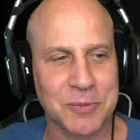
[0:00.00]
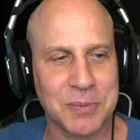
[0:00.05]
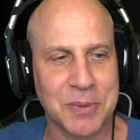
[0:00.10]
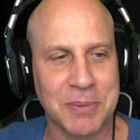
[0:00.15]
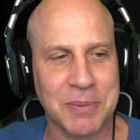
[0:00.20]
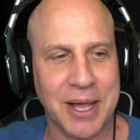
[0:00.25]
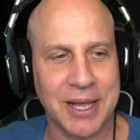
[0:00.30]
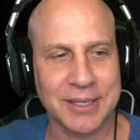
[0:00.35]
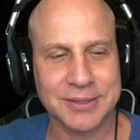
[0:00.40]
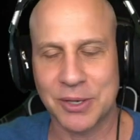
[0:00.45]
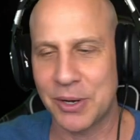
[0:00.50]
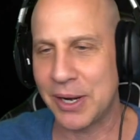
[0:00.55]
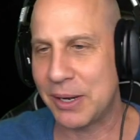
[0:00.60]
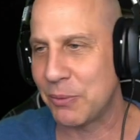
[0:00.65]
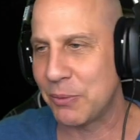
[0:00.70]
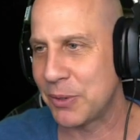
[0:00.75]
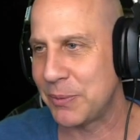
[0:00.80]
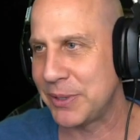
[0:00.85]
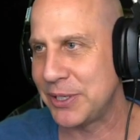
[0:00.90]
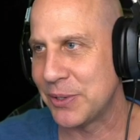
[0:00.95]
Boobahs. All right,
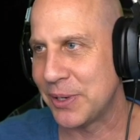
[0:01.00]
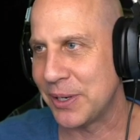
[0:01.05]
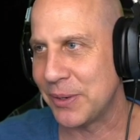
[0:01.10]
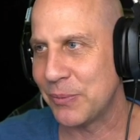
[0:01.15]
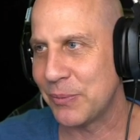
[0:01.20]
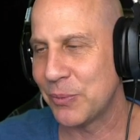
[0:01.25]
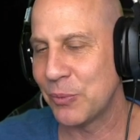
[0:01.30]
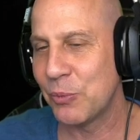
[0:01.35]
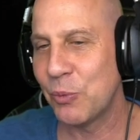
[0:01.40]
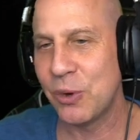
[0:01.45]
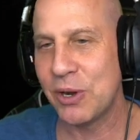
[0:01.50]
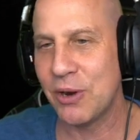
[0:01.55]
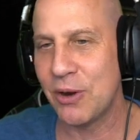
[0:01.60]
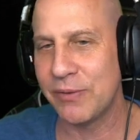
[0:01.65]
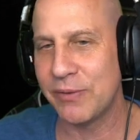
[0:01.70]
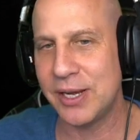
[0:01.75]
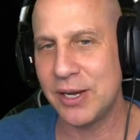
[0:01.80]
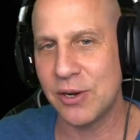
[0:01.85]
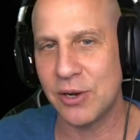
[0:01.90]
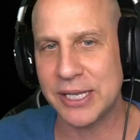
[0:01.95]
what are we doing? We're
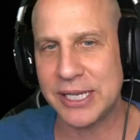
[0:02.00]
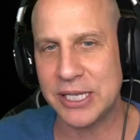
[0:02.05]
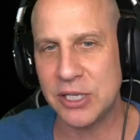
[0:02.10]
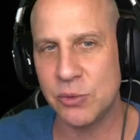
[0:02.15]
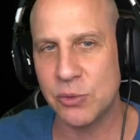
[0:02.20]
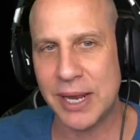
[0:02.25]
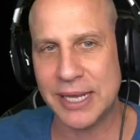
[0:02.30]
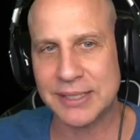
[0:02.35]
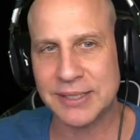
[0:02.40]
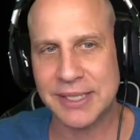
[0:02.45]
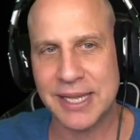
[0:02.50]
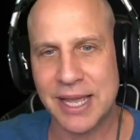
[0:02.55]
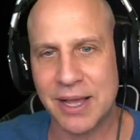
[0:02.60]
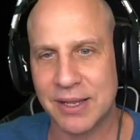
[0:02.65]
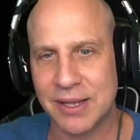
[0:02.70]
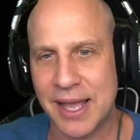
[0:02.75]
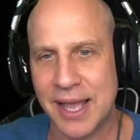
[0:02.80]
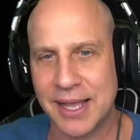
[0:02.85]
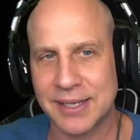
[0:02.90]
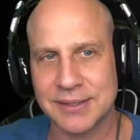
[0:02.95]
over here on EU Rat's account,
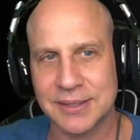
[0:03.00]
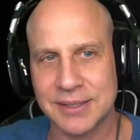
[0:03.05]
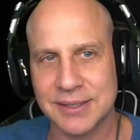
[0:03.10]
guys.